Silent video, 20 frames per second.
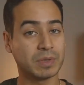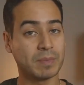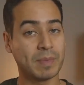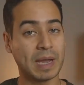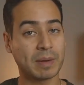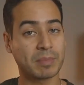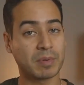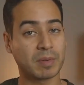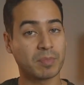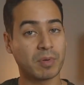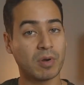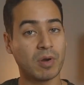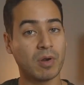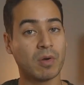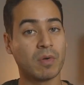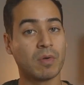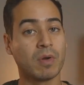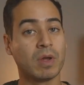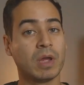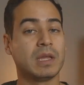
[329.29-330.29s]
with the MacBook
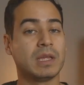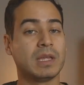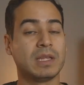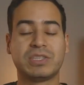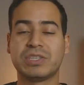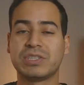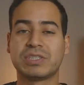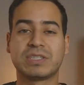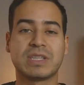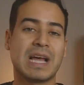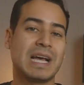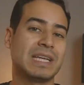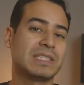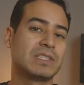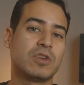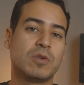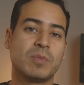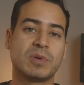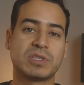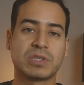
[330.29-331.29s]
Pro, it just
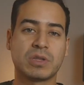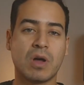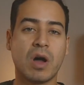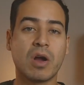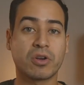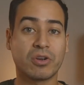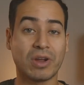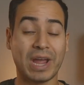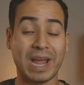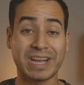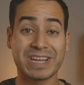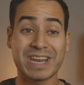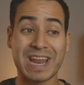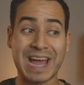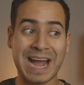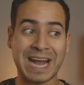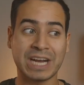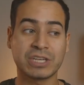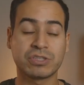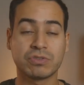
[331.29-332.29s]
lasts so much longer. I can
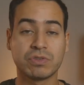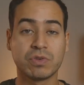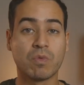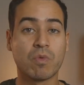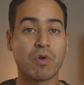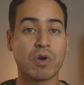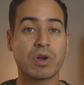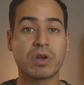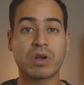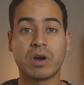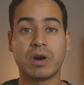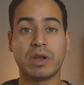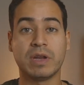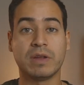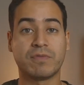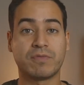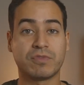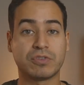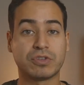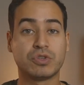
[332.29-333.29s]
actually work on
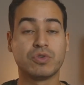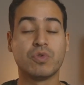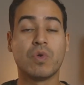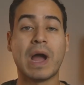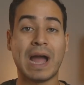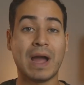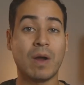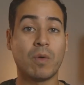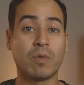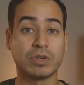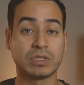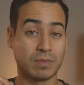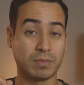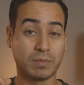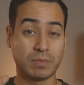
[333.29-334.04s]
it for 2 hours.